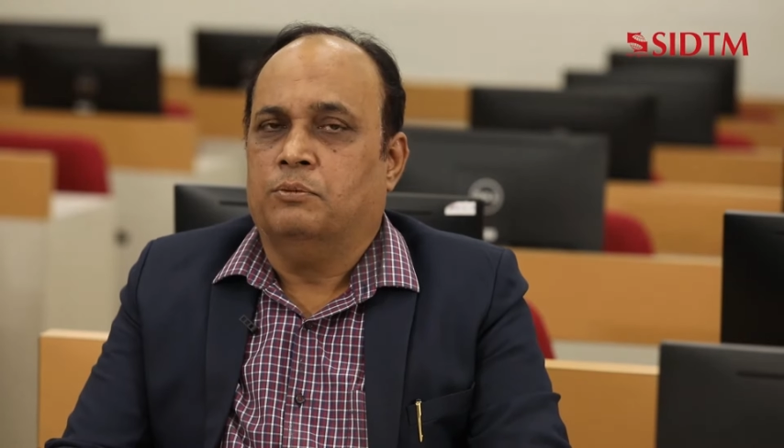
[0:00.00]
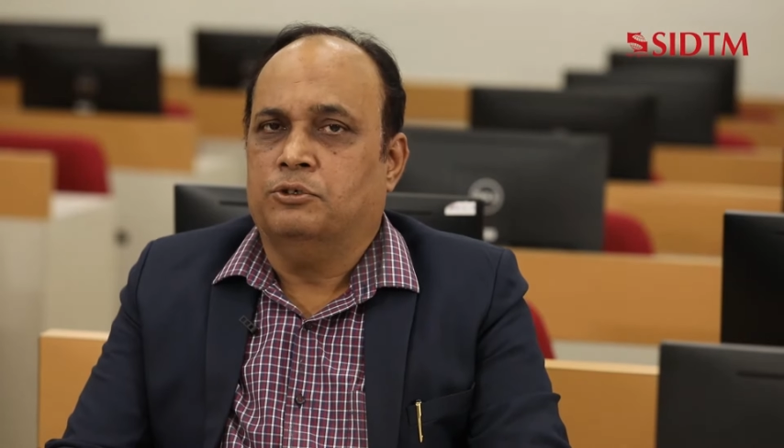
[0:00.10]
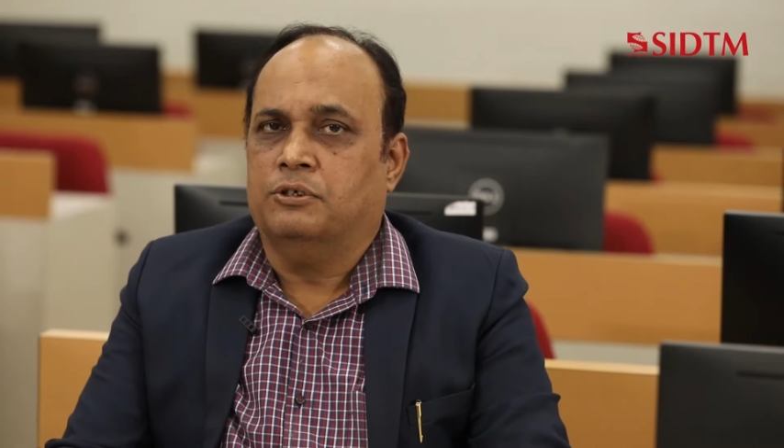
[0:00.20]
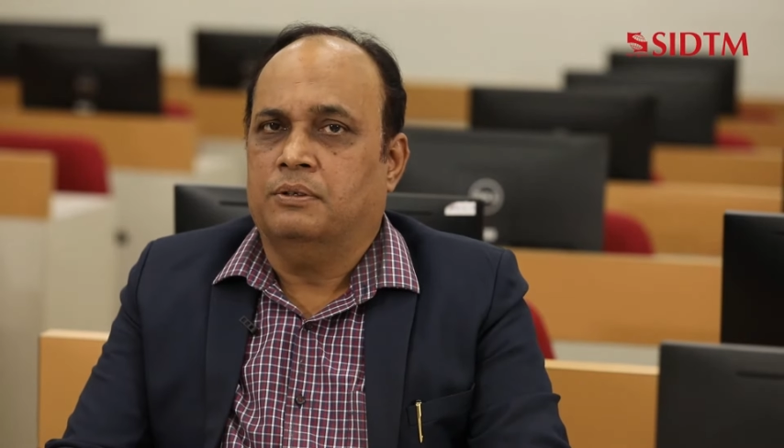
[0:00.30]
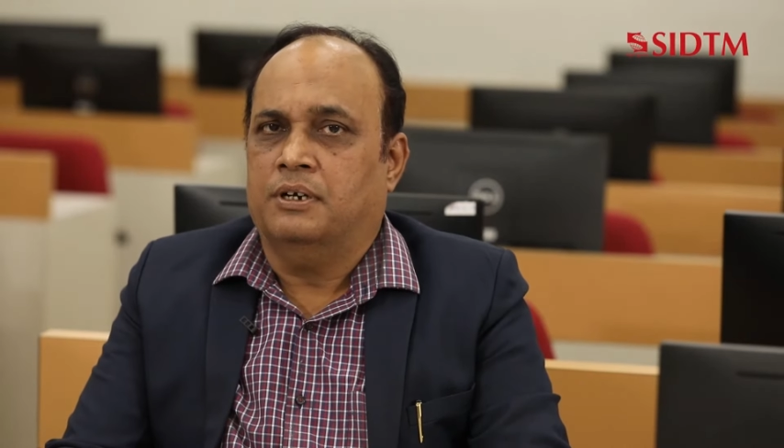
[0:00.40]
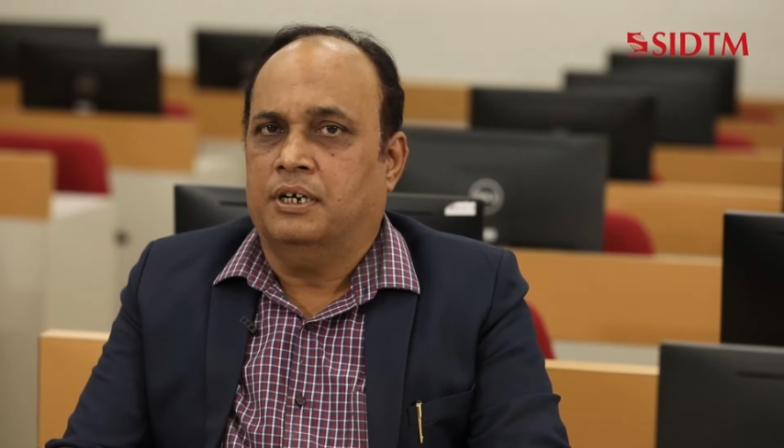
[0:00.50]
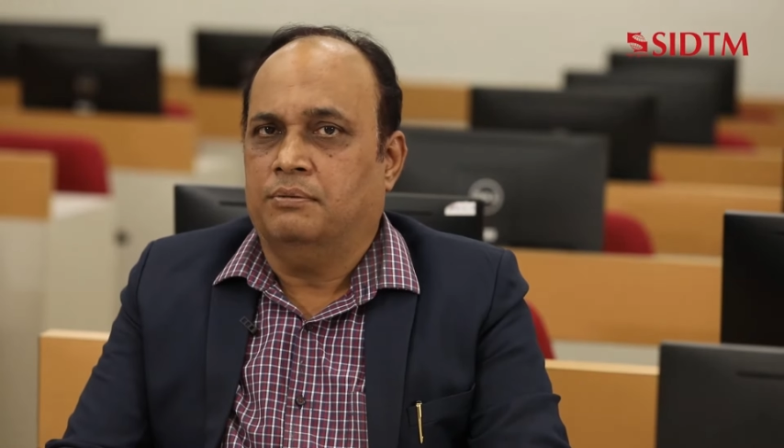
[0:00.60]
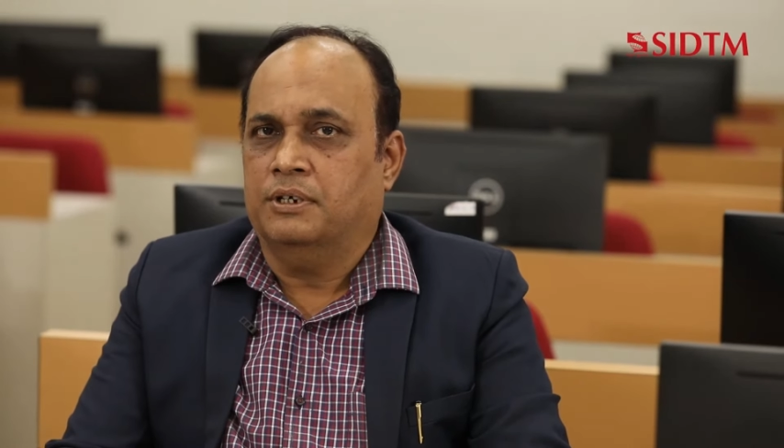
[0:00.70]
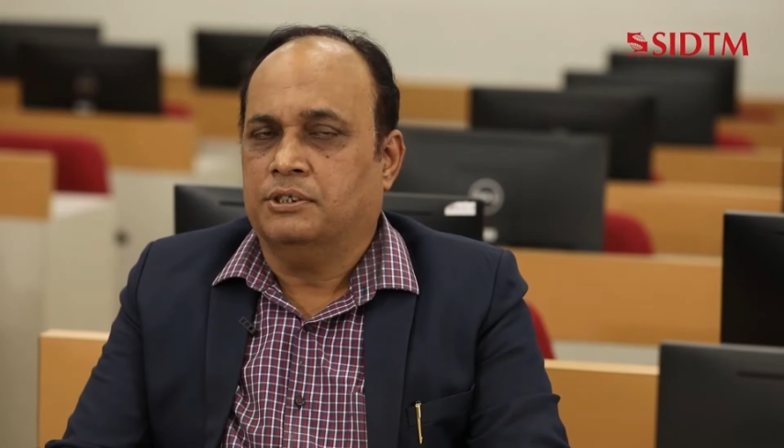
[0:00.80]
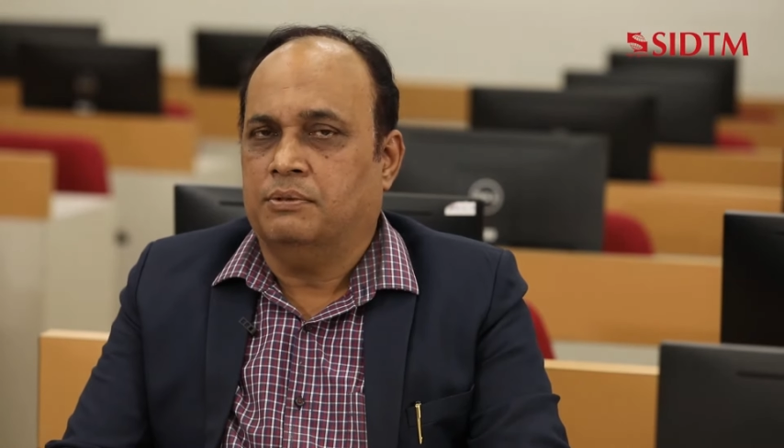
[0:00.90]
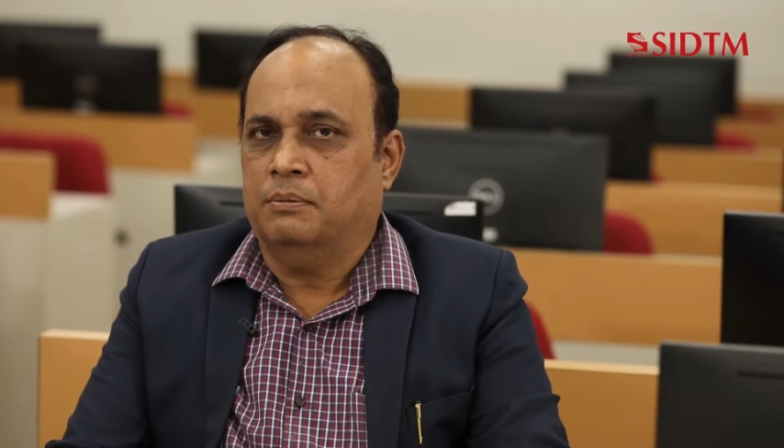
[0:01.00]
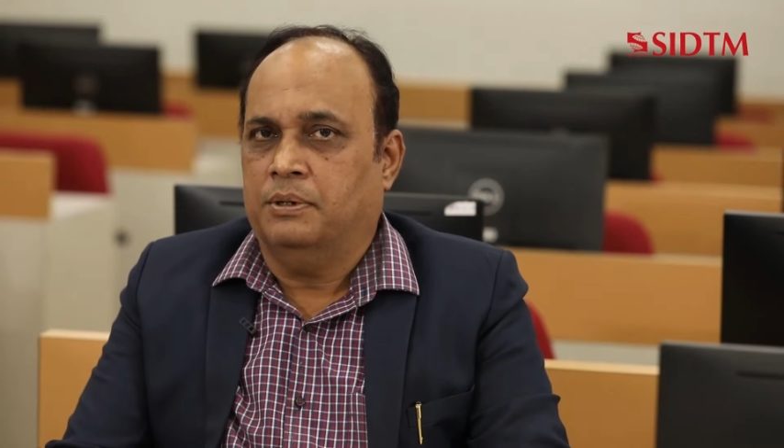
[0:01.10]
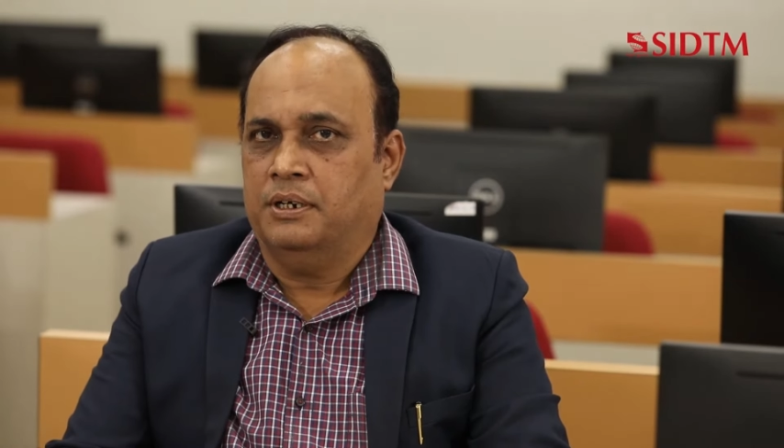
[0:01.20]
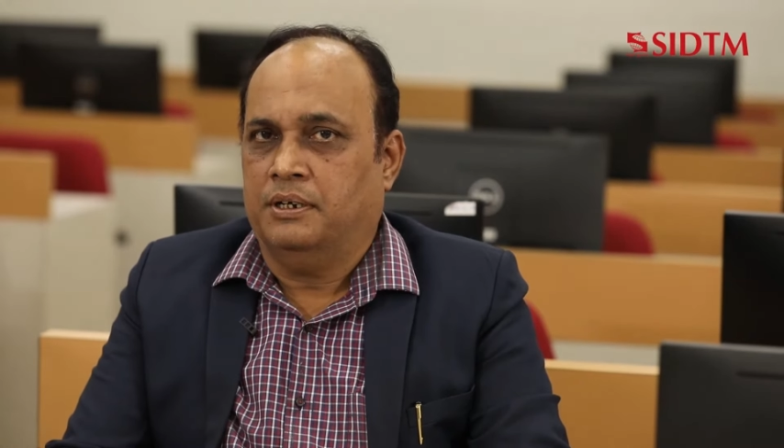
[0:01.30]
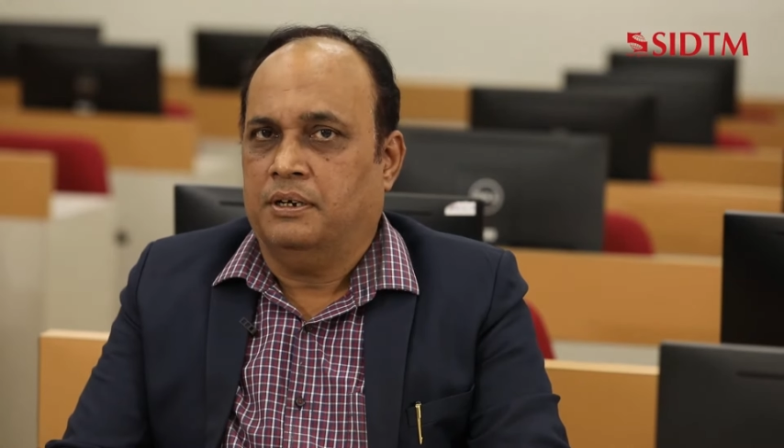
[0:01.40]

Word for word: most of the networks will be